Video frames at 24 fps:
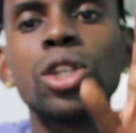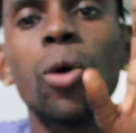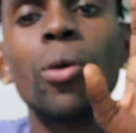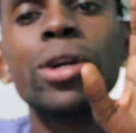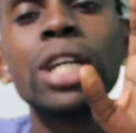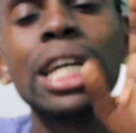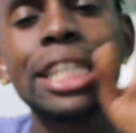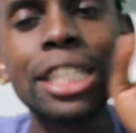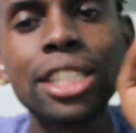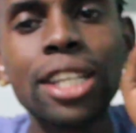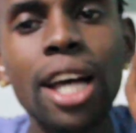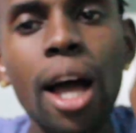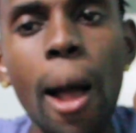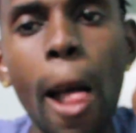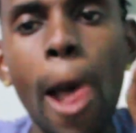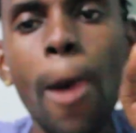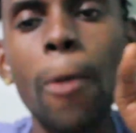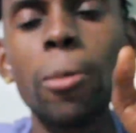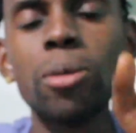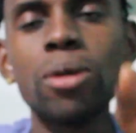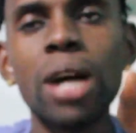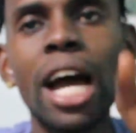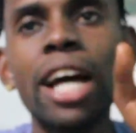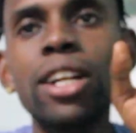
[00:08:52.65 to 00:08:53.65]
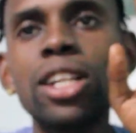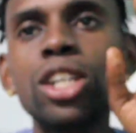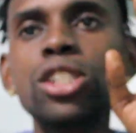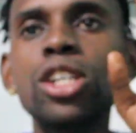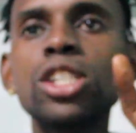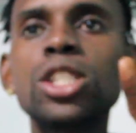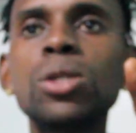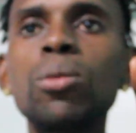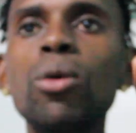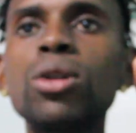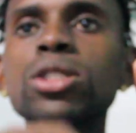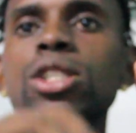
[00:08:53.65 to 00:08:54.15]
So when they can't,
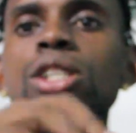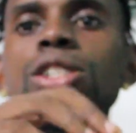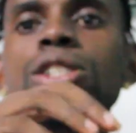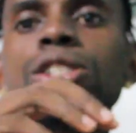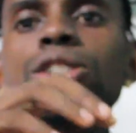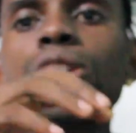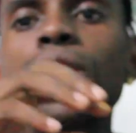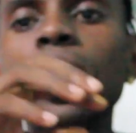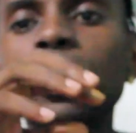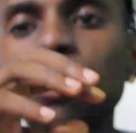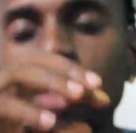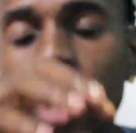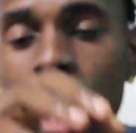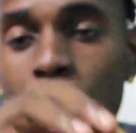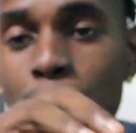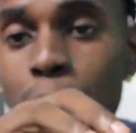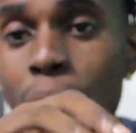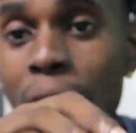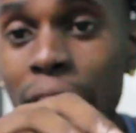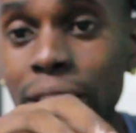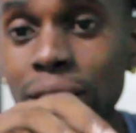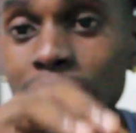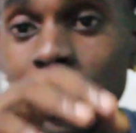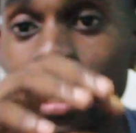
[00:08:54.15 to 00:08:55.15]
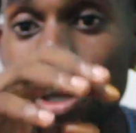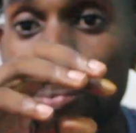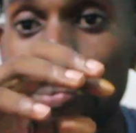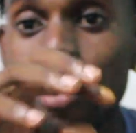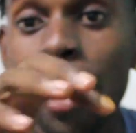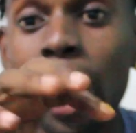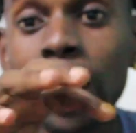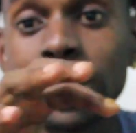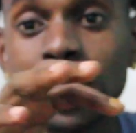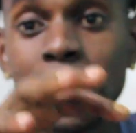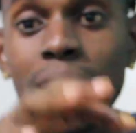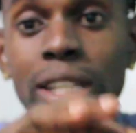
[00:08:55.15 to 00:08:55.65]
you're supposed to search for your bride in the
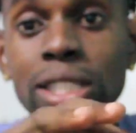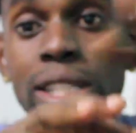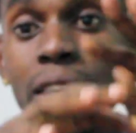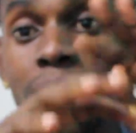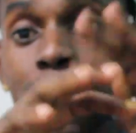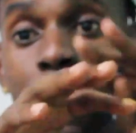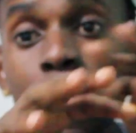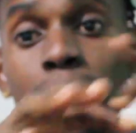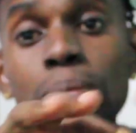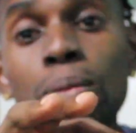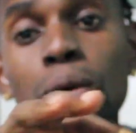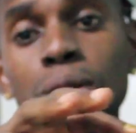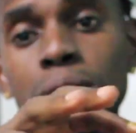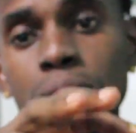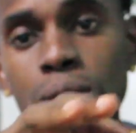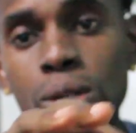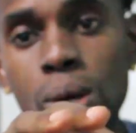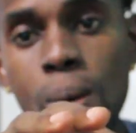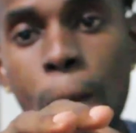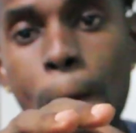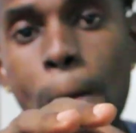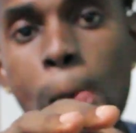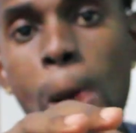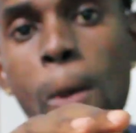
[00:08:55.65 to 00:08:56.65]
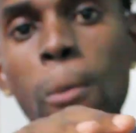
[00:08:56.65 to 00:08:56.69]
party. That's a ceremony too.